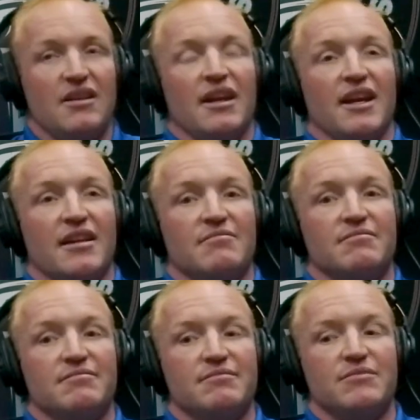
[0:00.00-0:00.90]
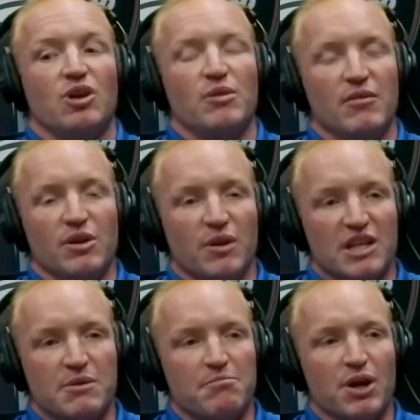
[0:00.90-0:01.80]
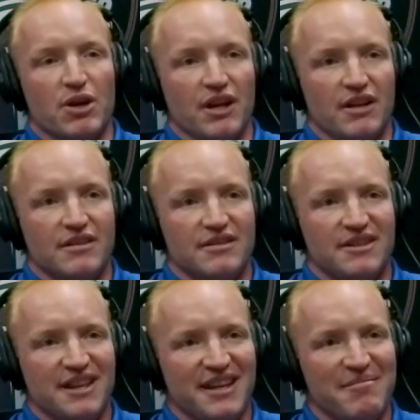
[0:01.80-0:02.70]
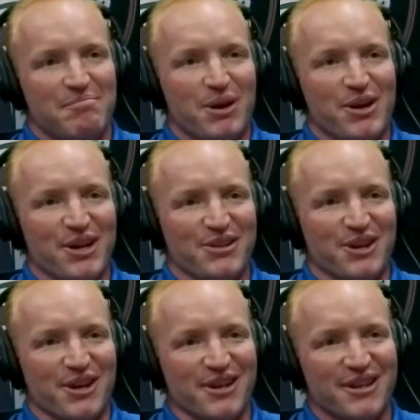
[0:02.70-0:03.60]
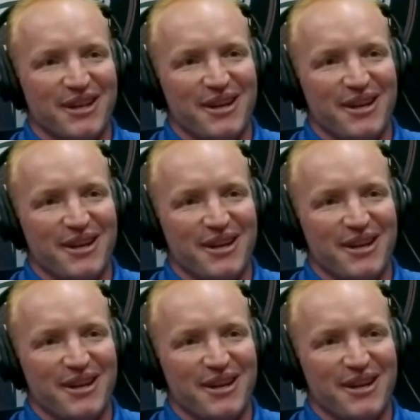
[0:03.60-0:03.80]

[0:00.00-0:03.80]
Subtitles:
And nobody really wants to be burning dirt,